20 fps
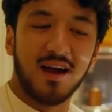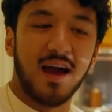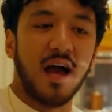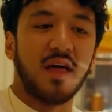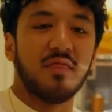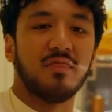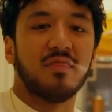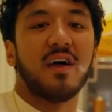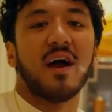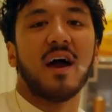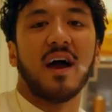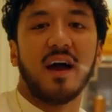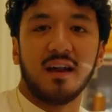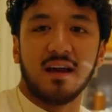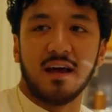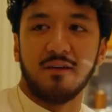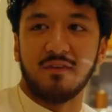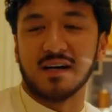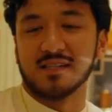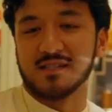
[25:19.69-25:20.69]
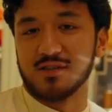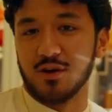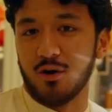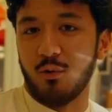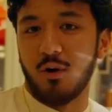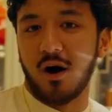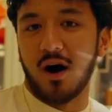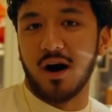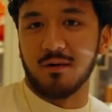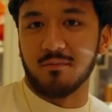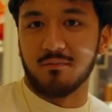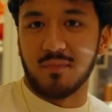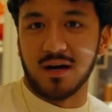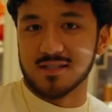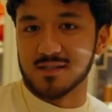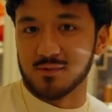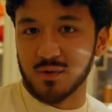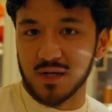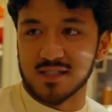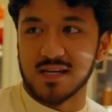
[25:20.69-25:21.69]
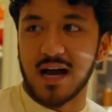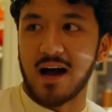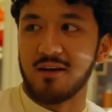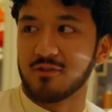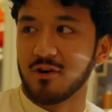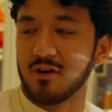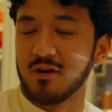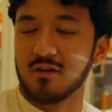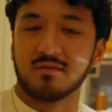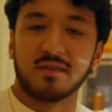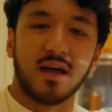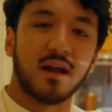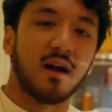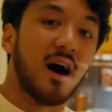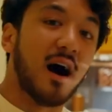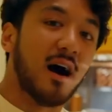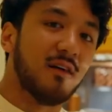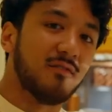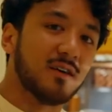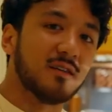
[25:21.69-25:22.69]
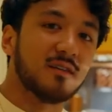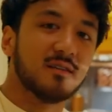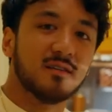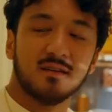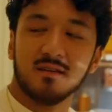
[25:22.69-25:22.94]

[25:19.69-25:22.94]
And then if I still want my sweets after, then I'll have it.